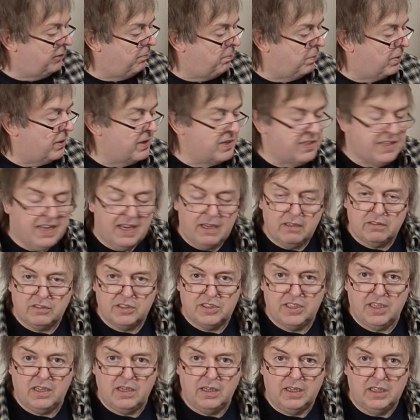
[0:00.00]
You print out
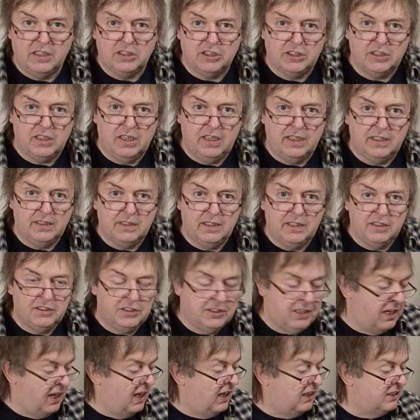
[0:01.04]
targets like this.